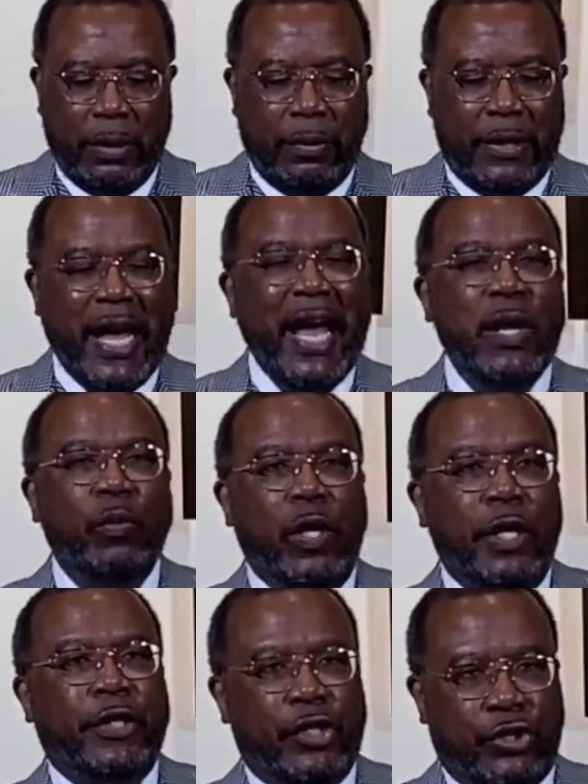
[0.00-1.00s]
They
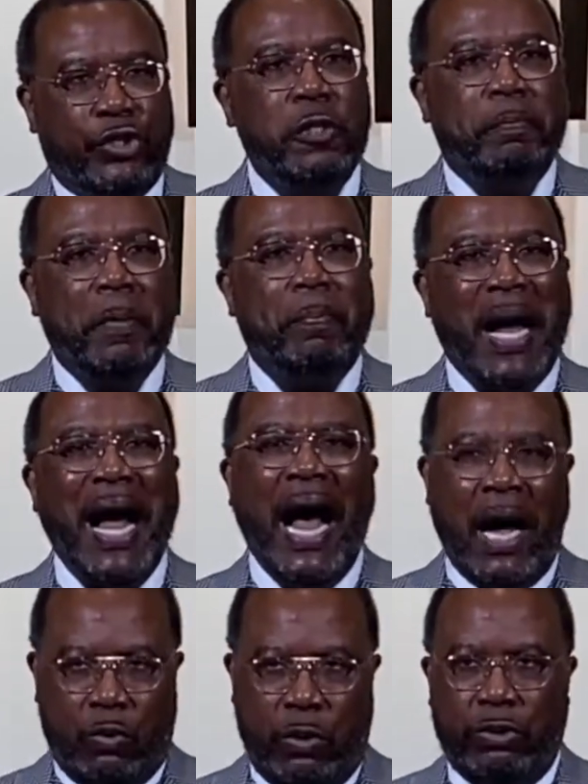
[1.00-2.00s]
were the
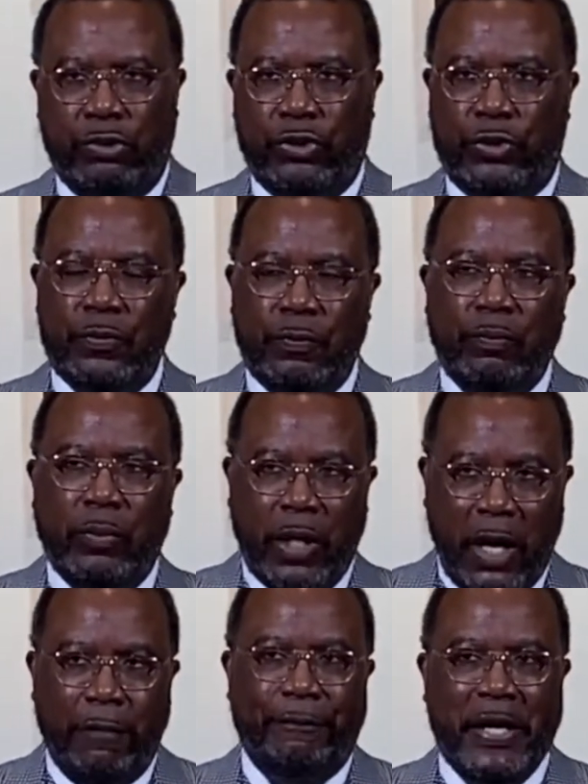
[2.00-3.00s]
superpowers
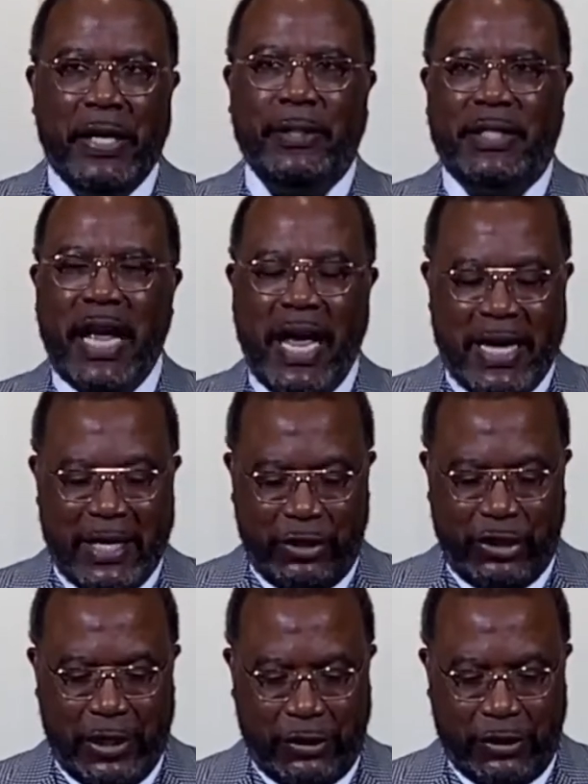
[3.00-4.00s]
of their day in
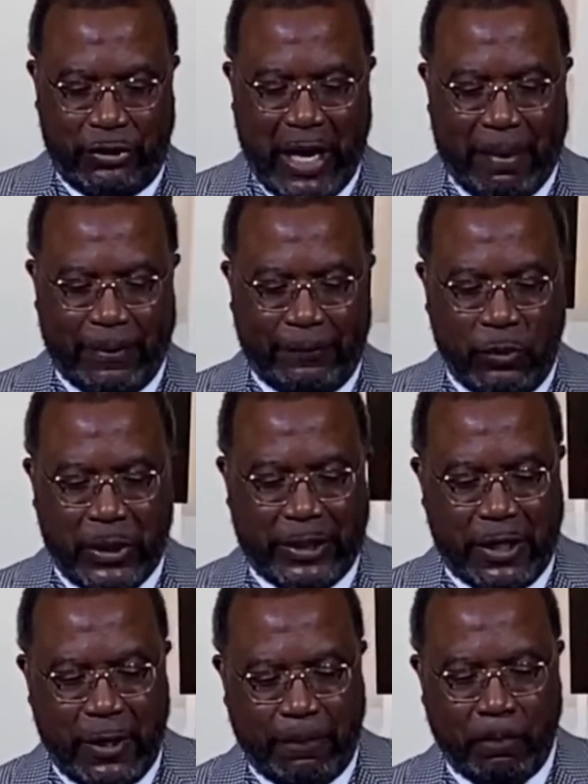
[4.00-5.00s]
Genesis chapter
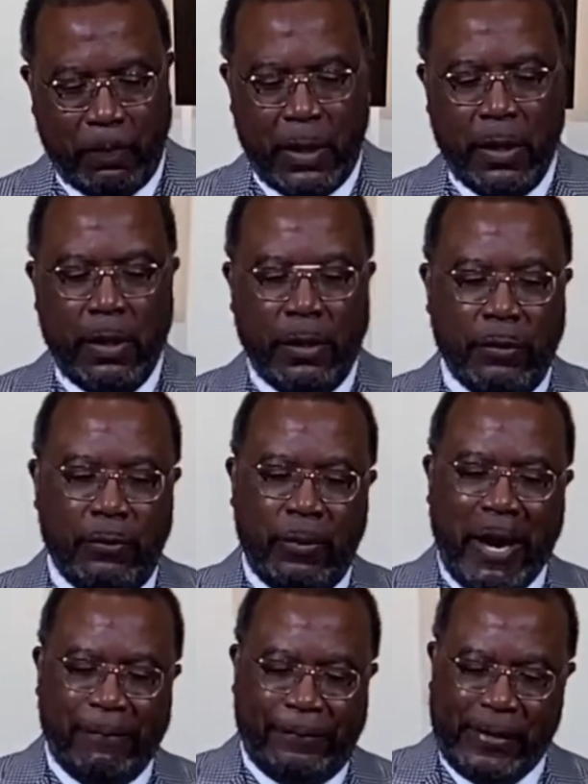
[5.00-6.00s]
14. Amen. The
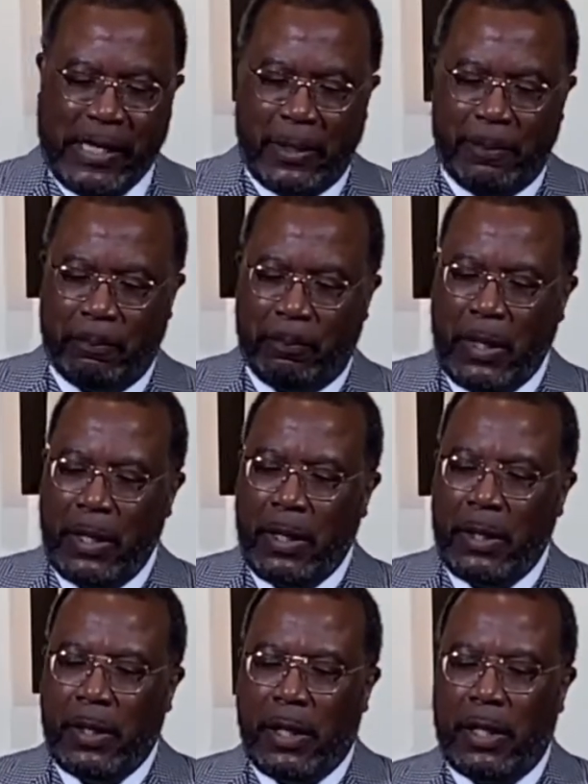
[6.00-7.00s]
Rephaim,
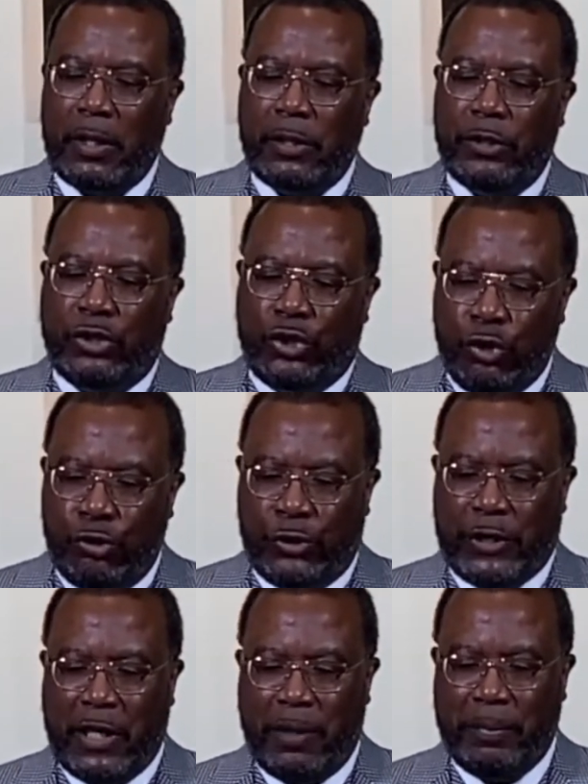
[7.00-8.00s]
uh,
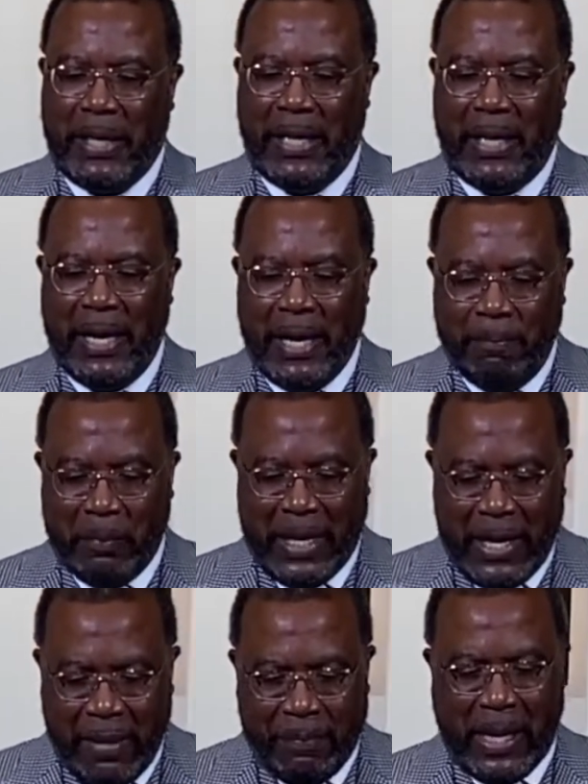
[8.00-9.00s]
Zuzim,
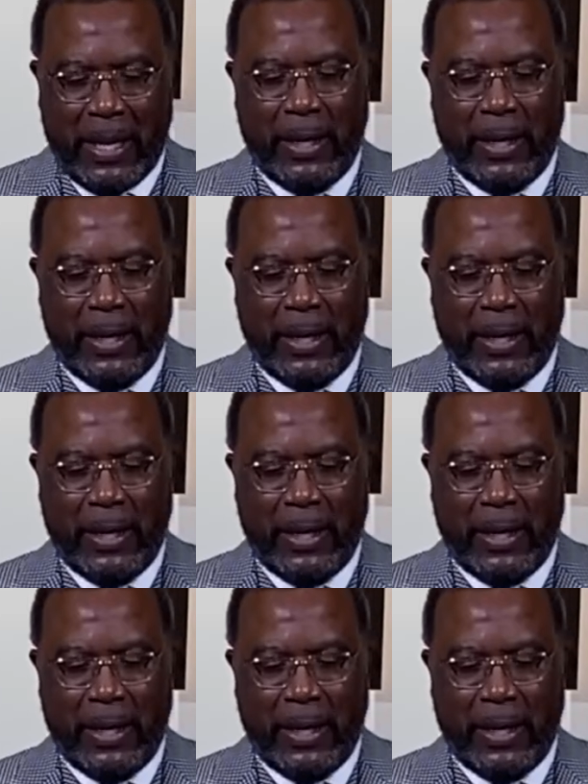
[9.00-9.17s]
In